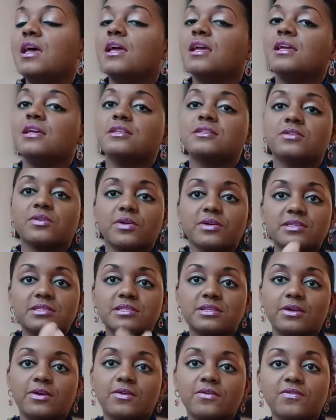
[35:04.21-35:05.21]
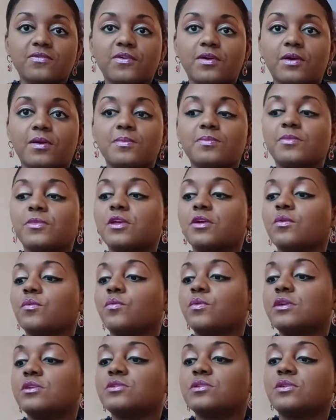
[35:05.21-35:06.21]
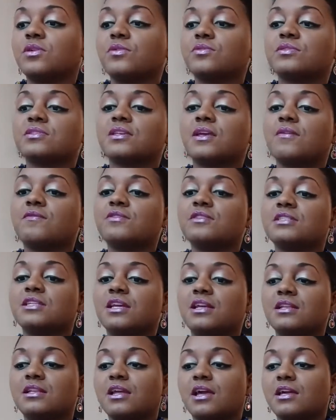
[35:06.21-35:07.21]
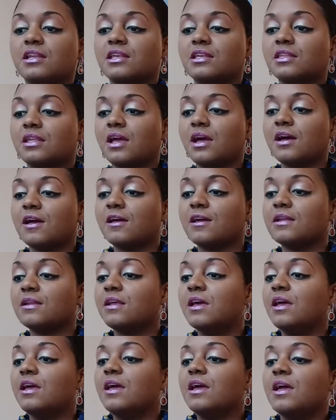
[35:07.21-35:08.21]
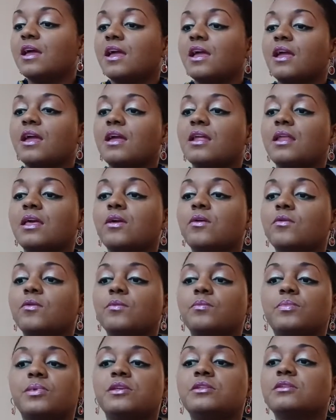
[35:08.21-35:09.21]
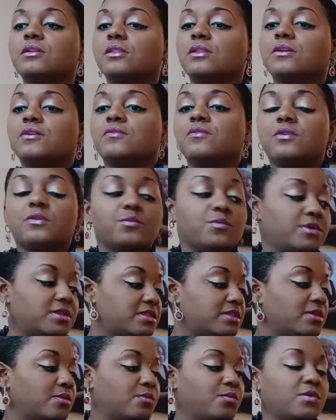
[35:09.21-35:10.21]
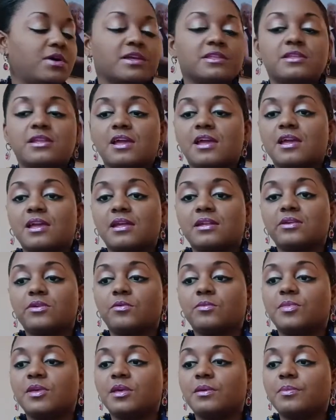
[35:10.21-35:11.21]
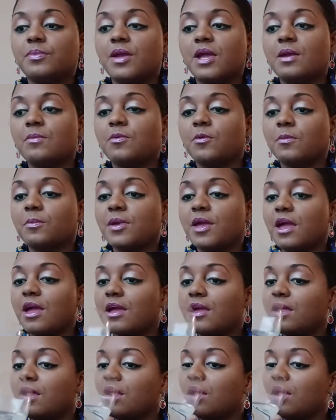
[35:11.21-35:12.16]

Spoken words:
It's on sale from the original $17.99, and it'll be delivered within 1 day, and it'll be a paperback.